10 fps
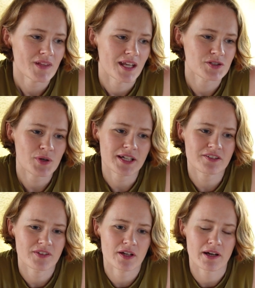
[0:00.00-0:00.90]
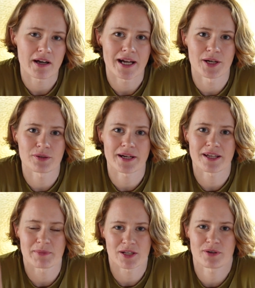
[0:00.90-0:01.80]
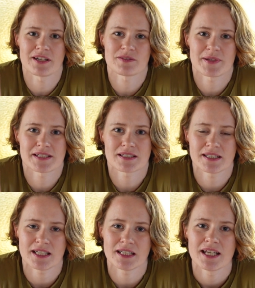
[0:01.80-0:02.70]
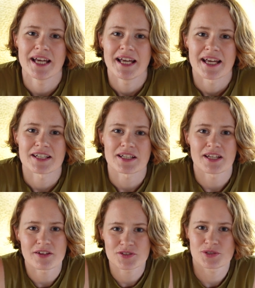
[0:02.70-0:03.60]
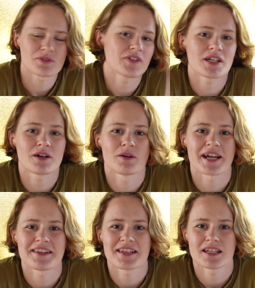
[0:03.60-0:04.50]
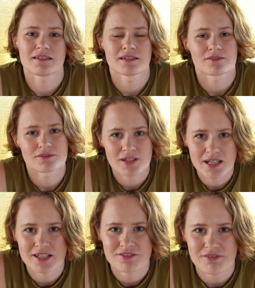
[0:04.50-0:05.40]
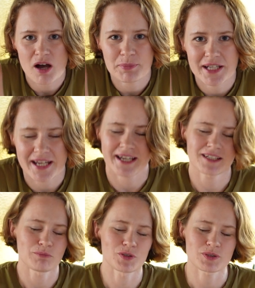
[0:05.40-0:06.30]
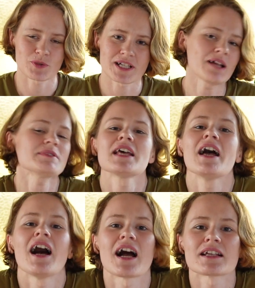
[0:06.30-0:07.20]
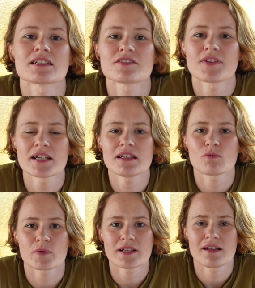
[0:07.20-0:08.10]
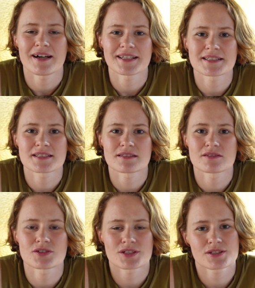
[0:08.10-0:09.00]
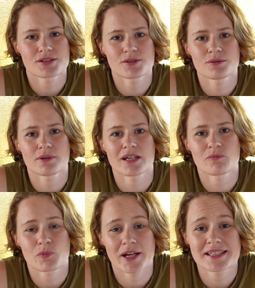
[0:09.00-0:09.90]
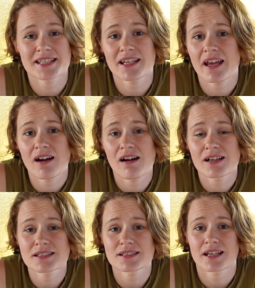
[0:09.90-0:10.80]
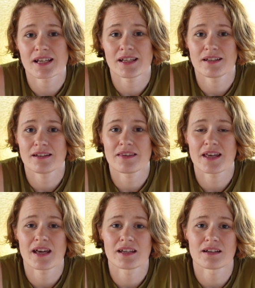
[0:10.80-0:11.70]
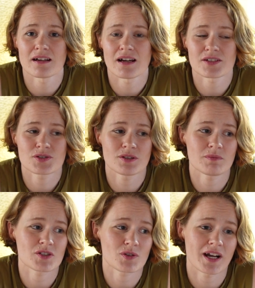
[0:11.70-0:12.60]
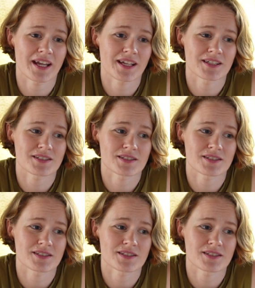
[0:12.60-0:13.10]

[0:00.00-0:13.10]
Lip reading: and trying to figure out how do I get my creative space clean enough to do a video and then kind of flopping at it multiple times, I just finally realized just to embrace the chaos and that I shouldn't be trying